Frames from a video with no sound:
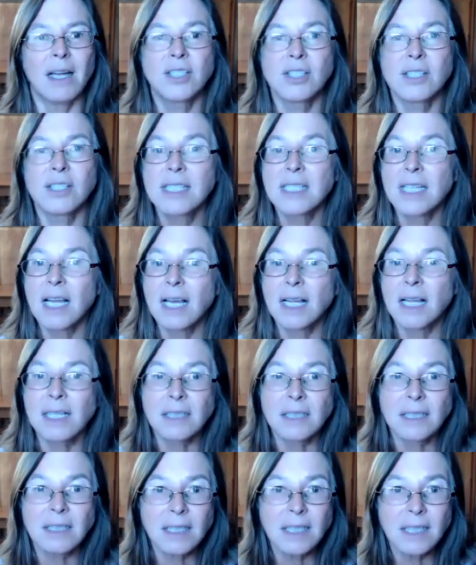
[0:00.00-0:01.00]
just a
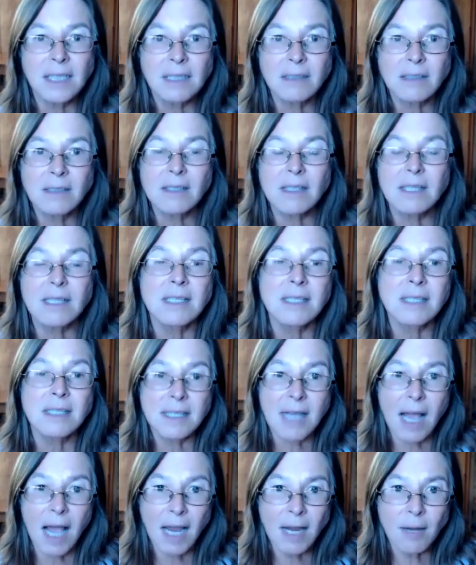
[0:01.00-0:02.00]
little
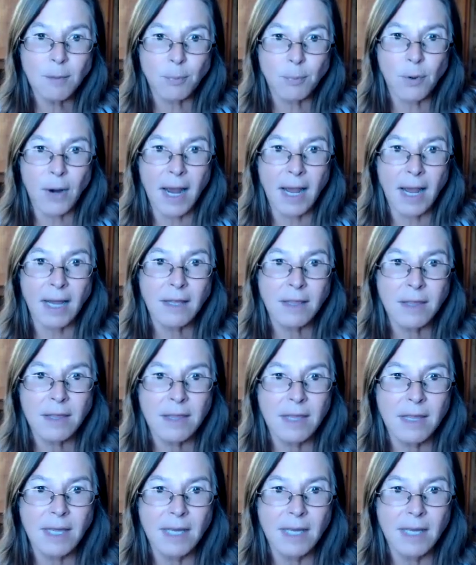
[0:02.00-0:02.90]
sigh breath.